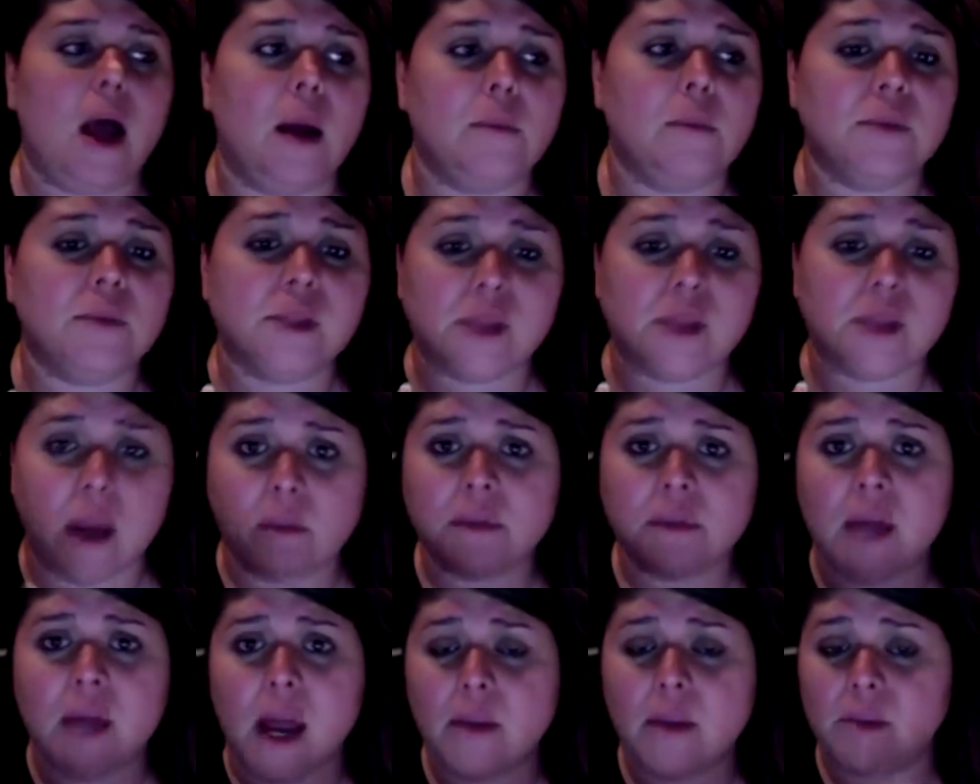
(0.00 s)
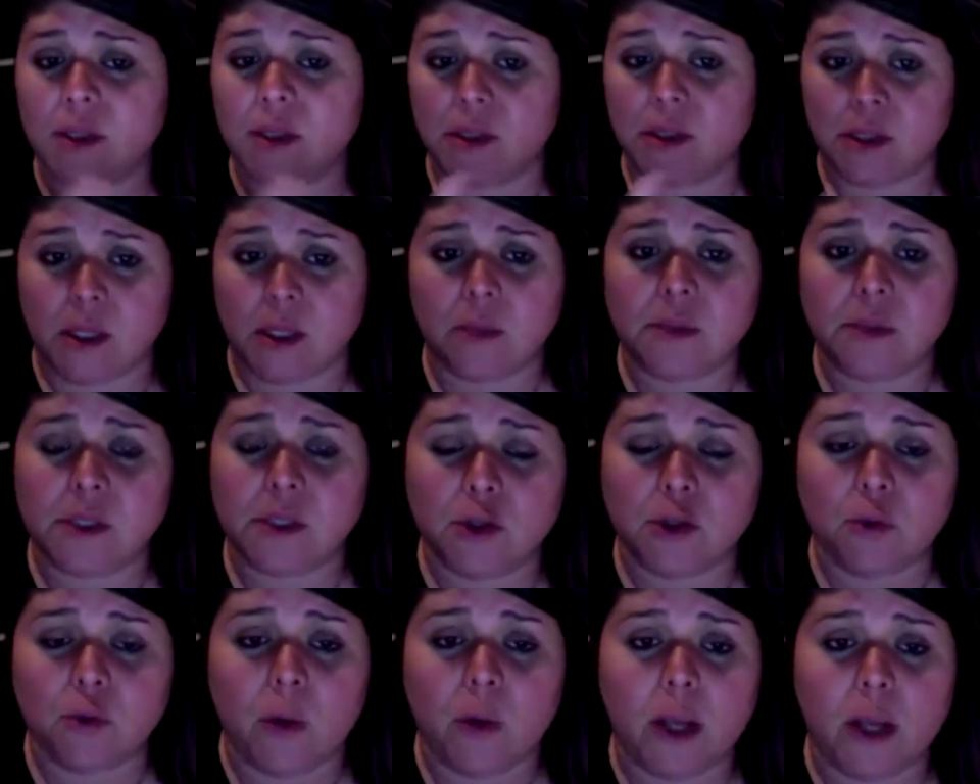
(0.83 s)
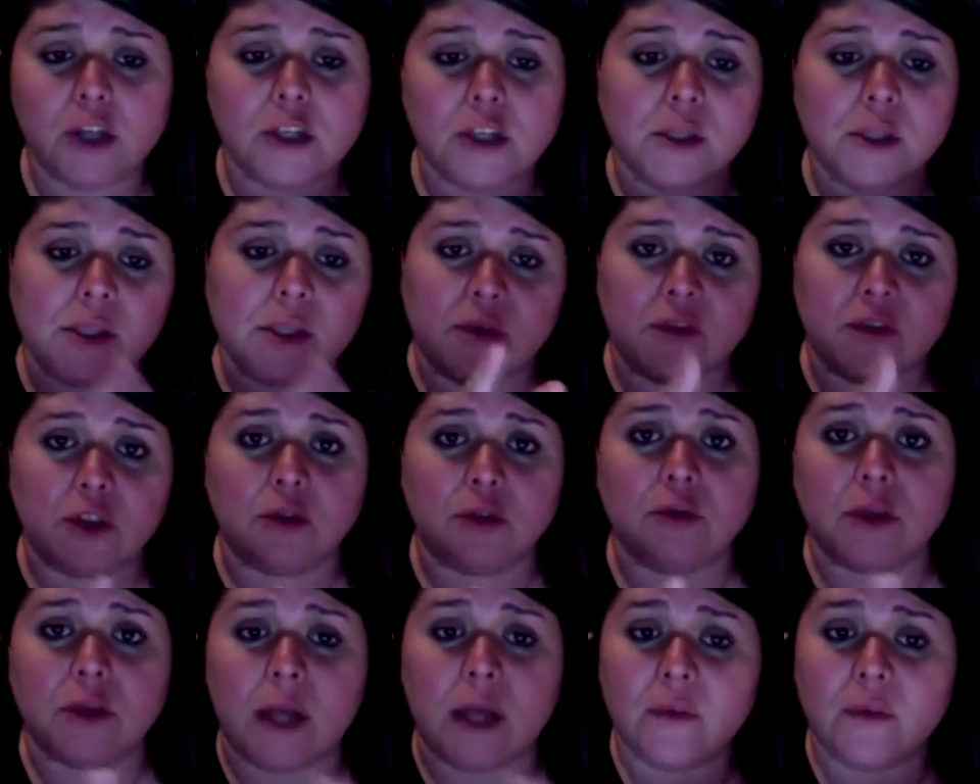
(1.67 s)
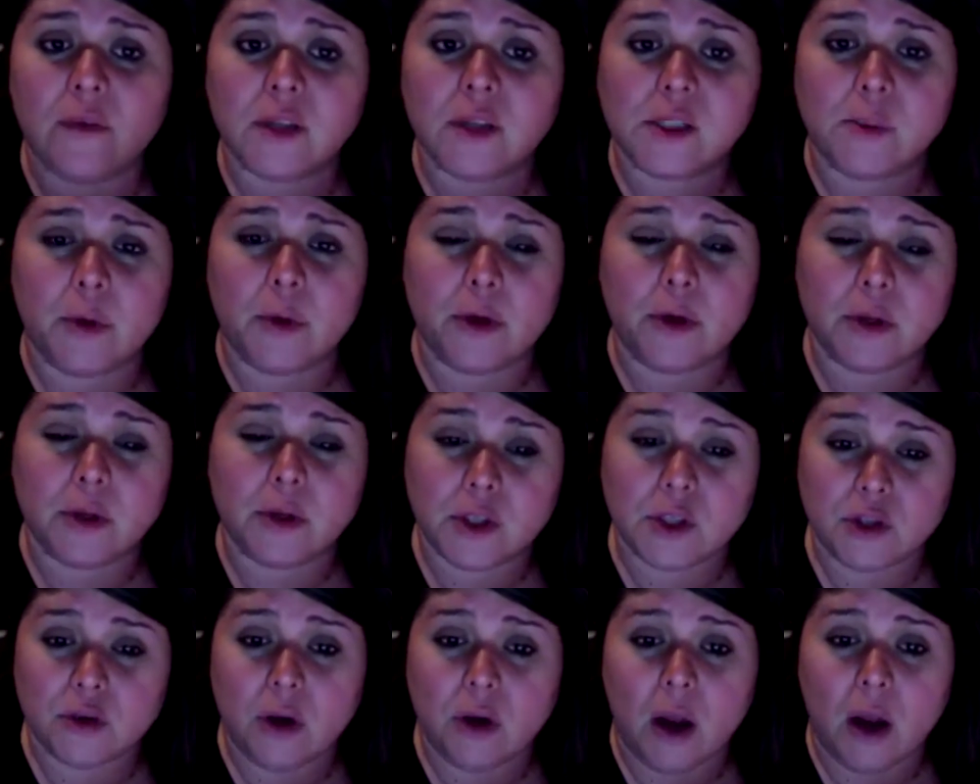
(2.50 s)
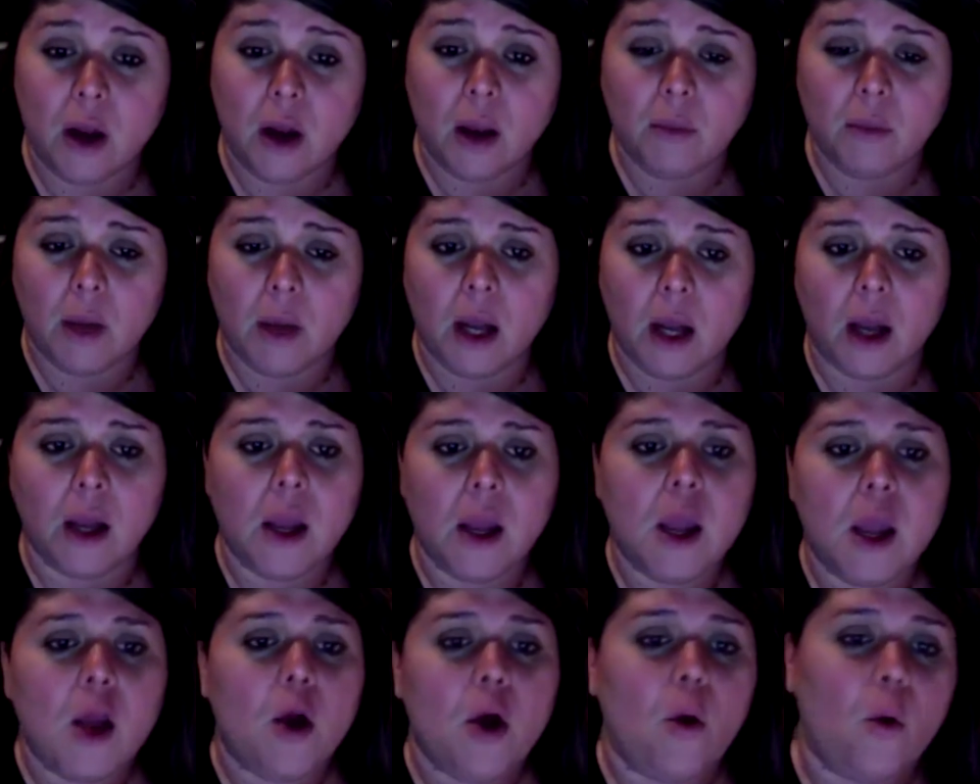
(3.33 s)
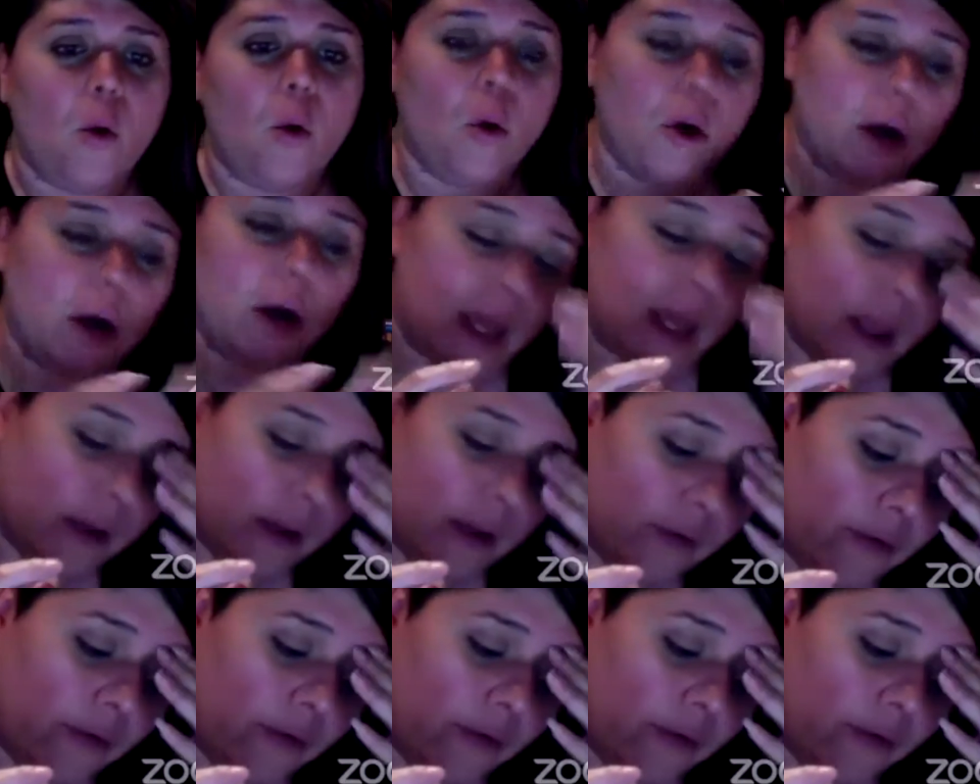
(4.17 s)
Sometimes in some situations, if children have experienced trauma, or if